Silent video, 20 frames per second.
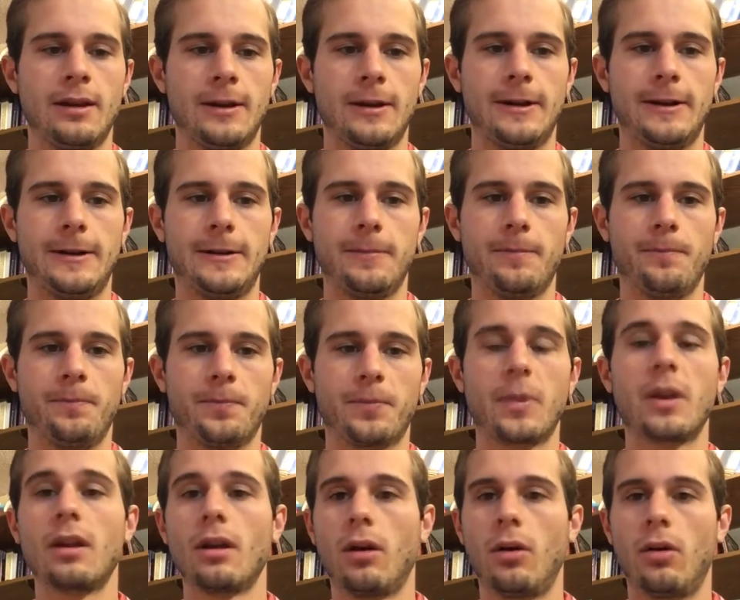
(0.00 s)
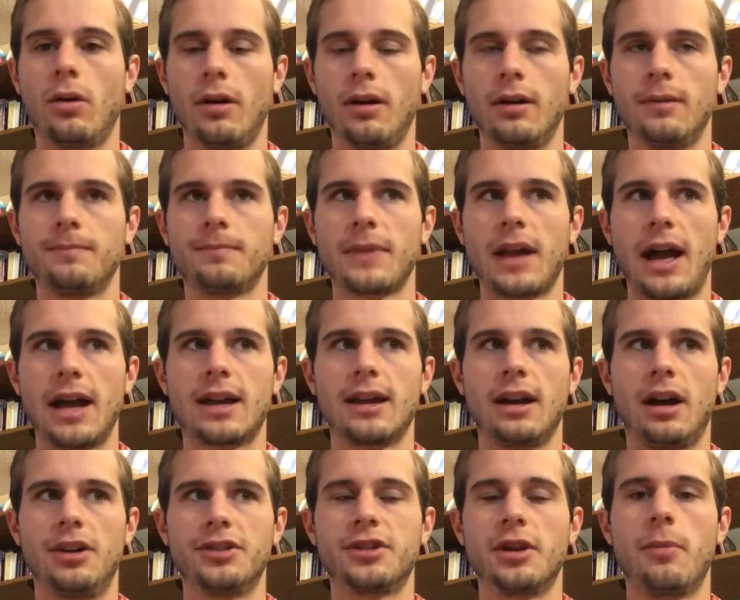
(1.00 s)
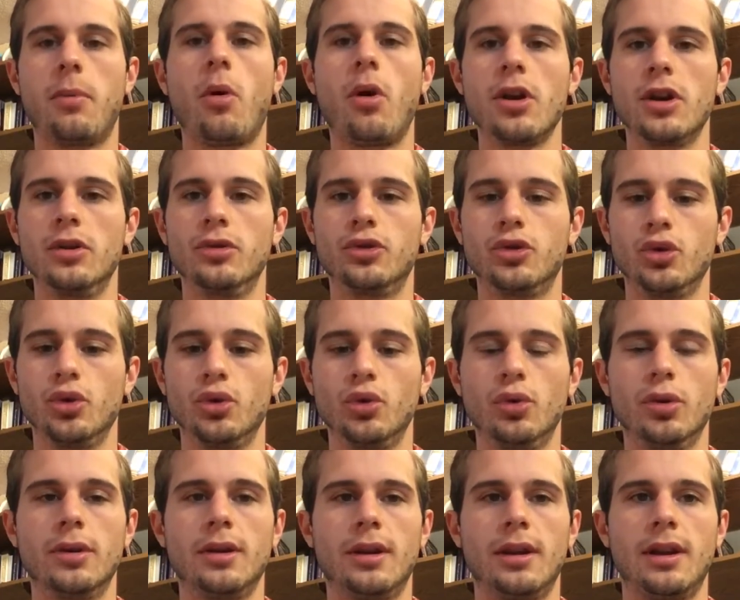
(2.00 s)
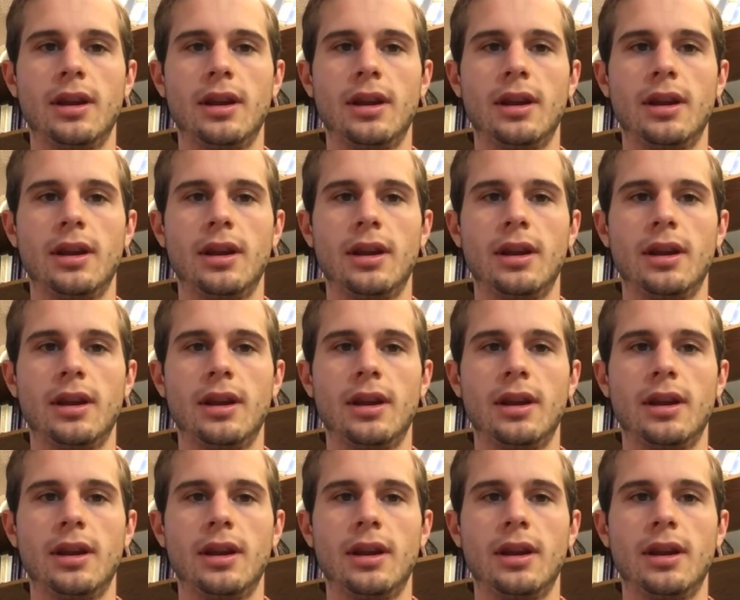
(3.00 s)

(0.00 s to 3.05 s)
Um, or I can also point you to